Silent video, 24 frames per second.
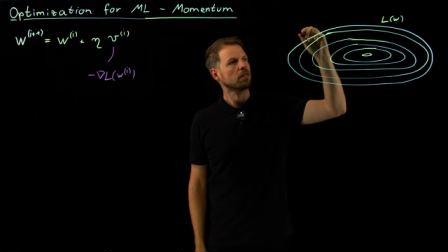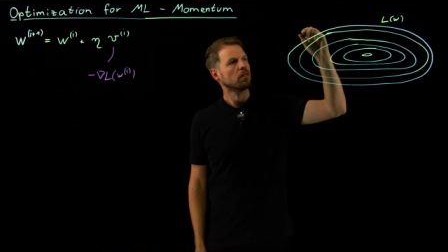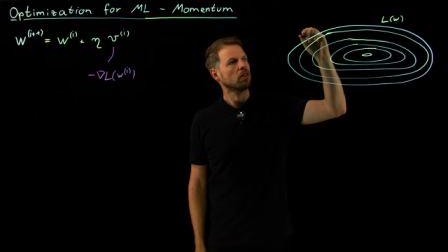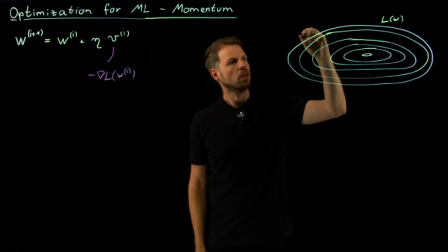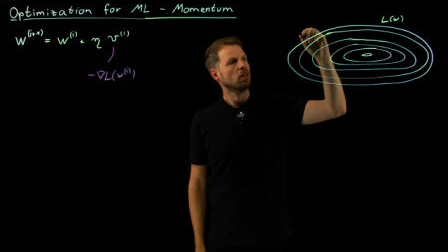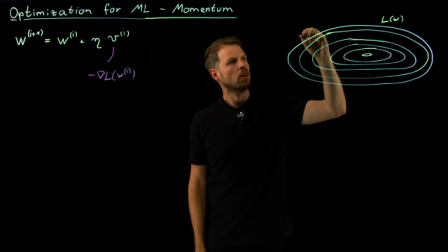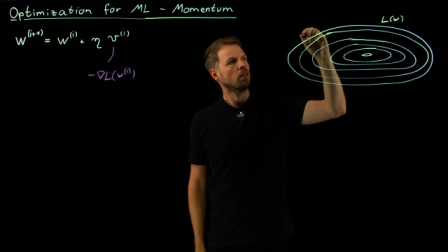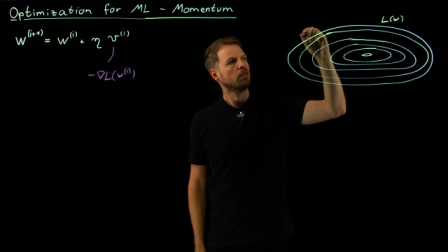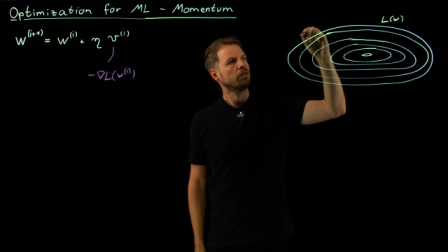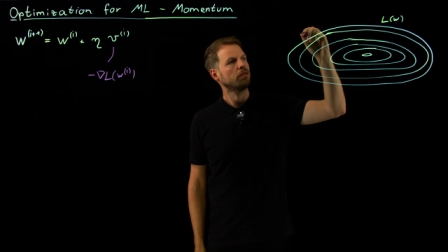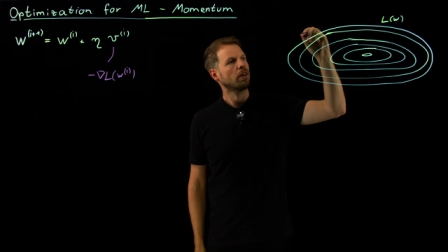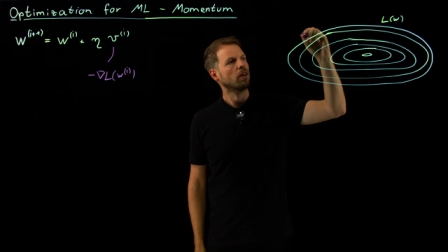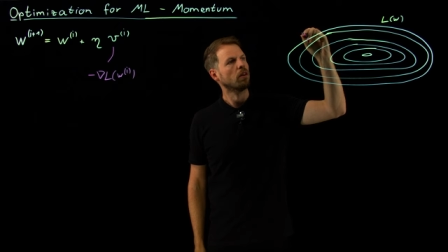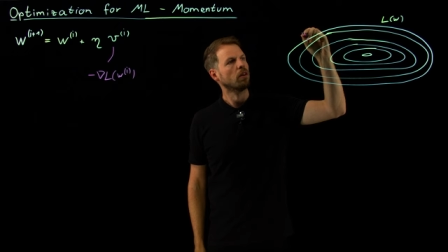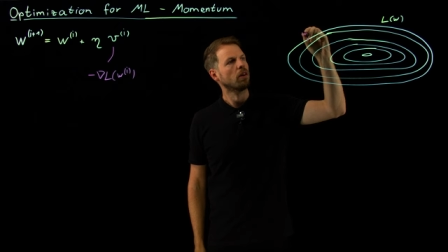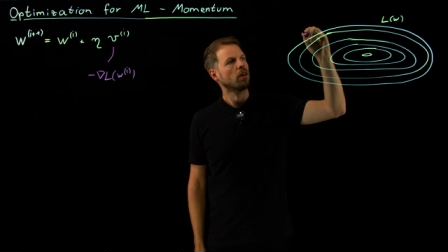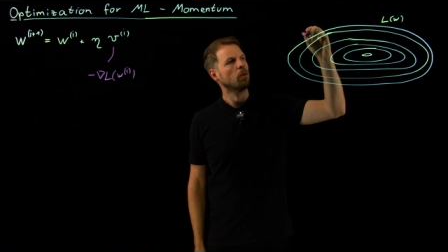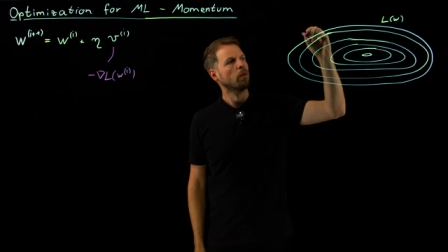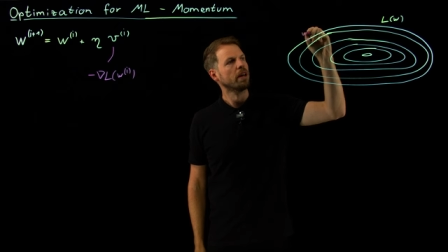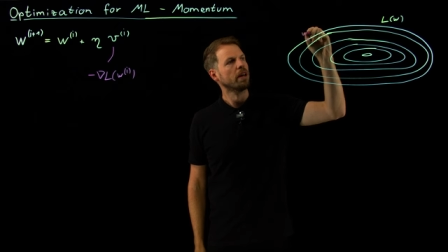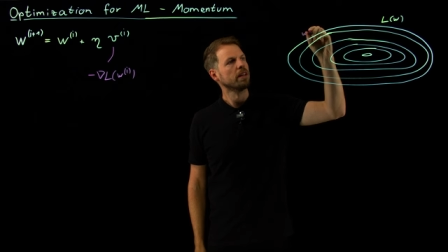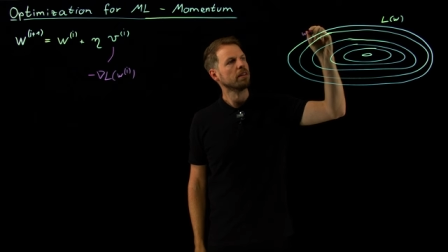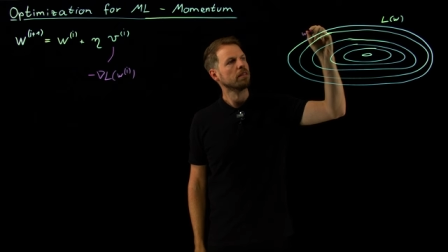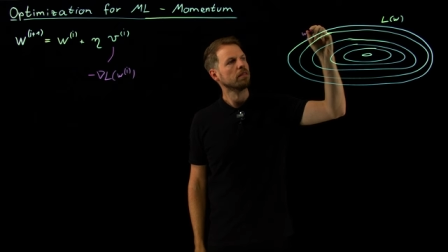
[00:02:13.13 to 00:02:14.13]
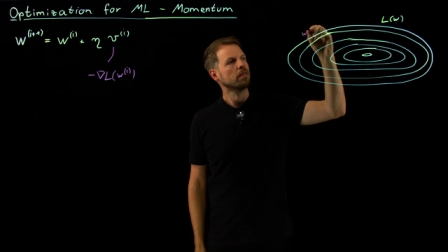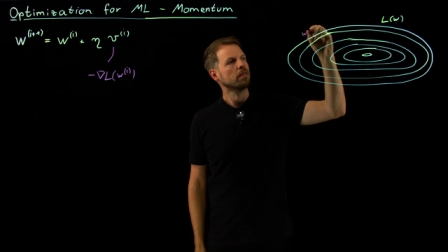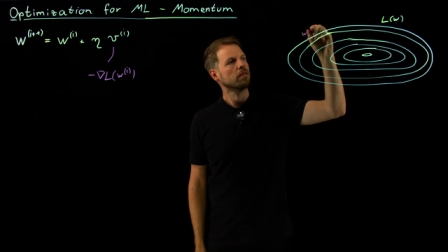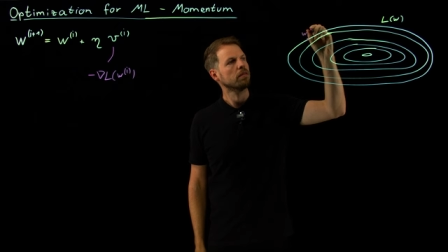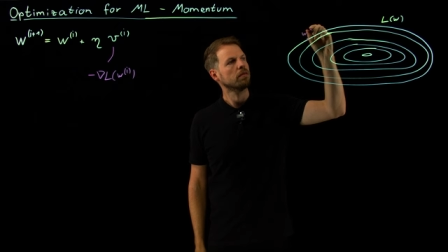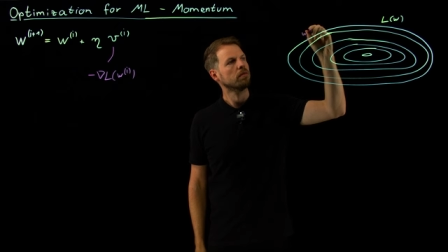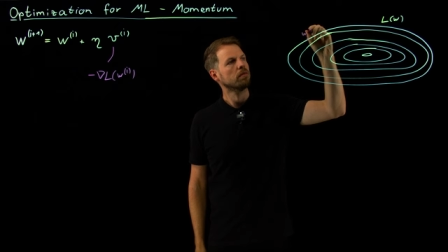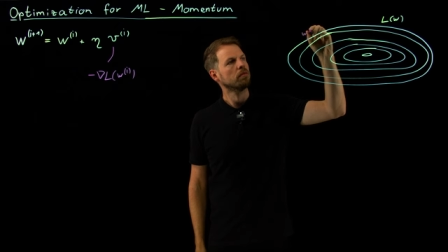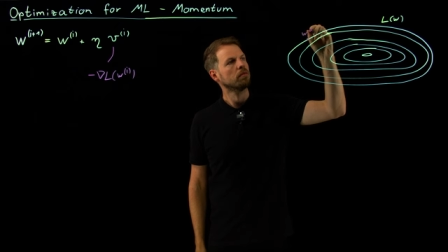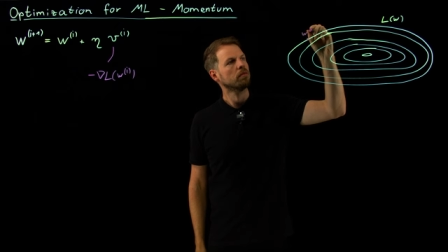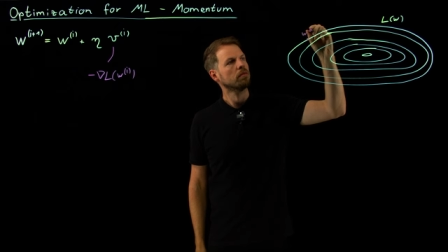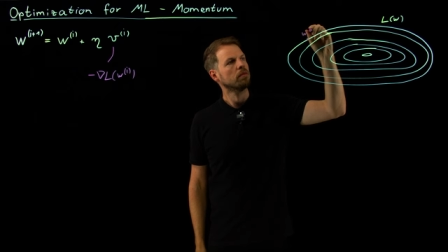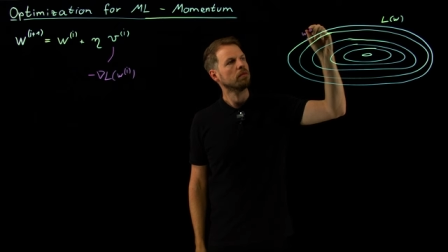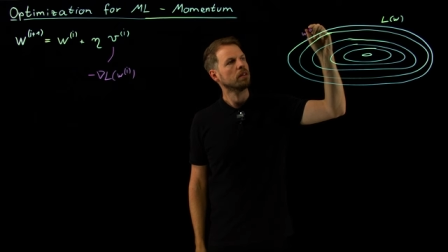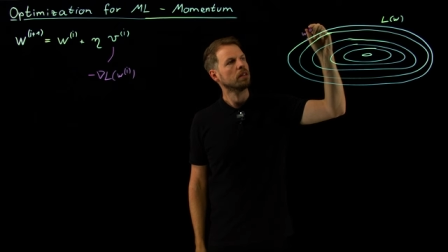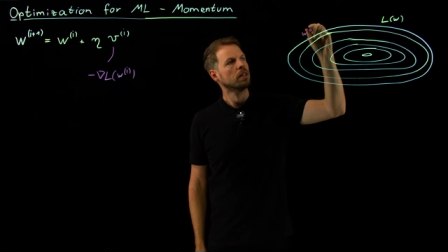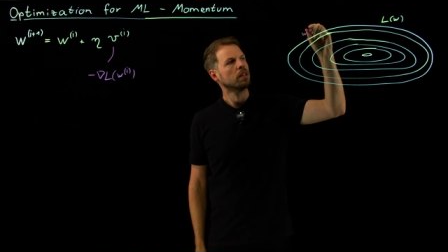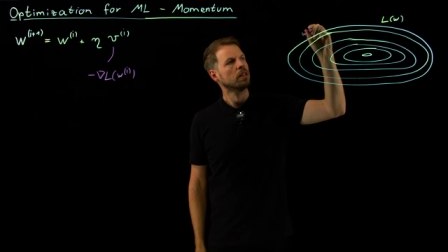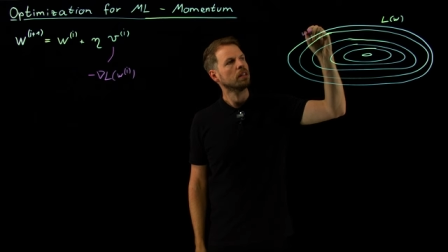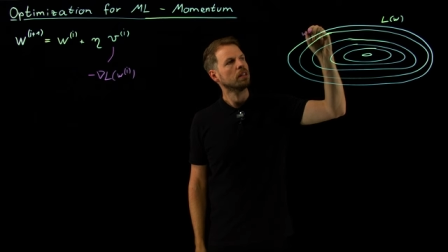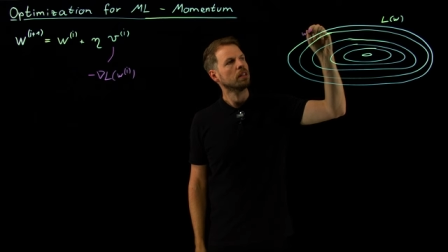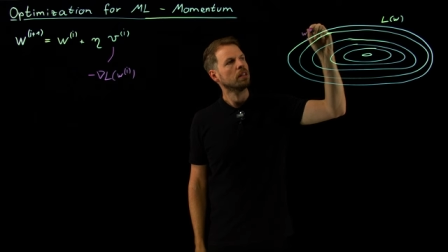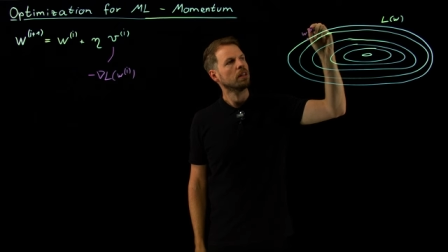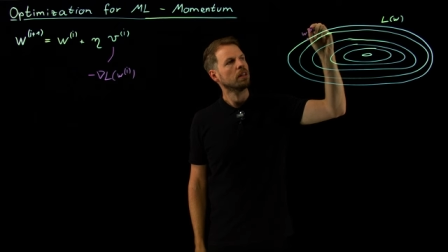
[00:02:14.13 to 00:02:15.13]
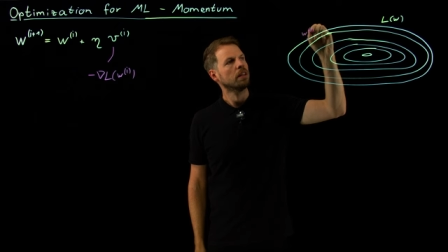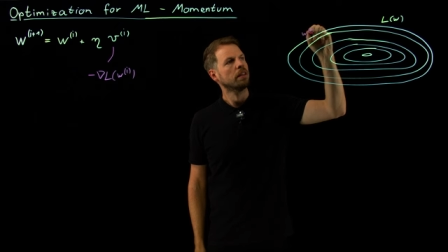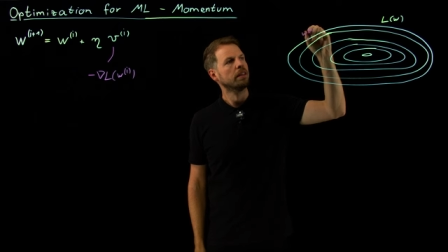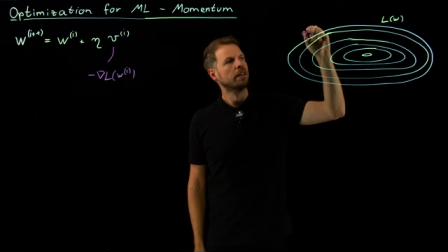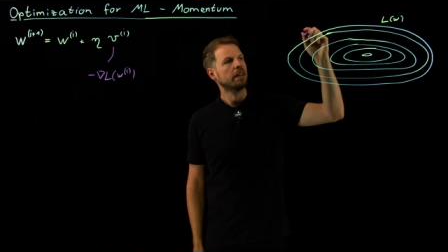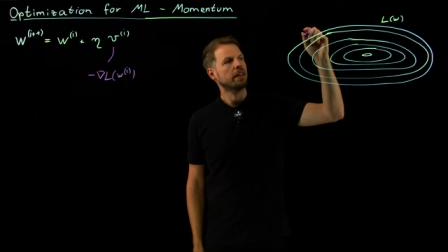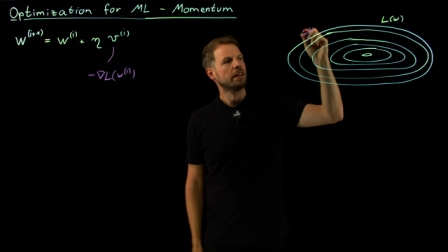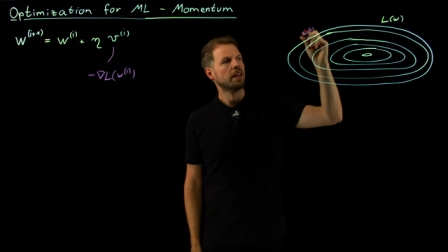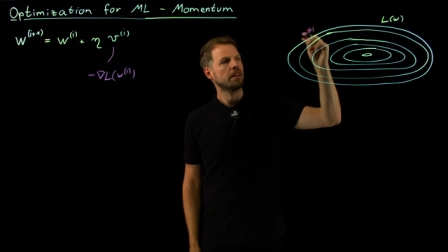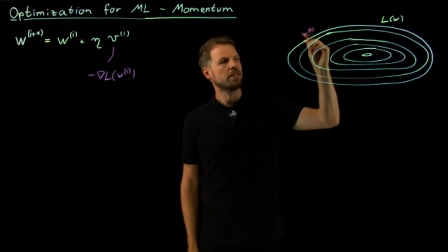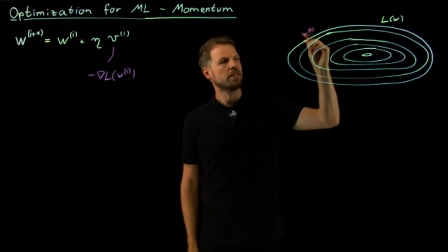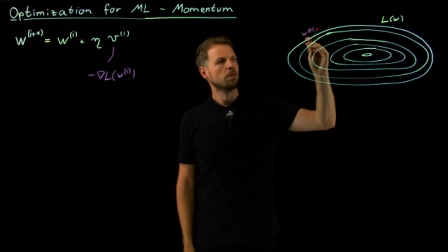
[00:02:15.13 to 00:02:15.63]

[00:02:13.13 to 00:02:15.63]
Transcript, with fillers: of our weights that has a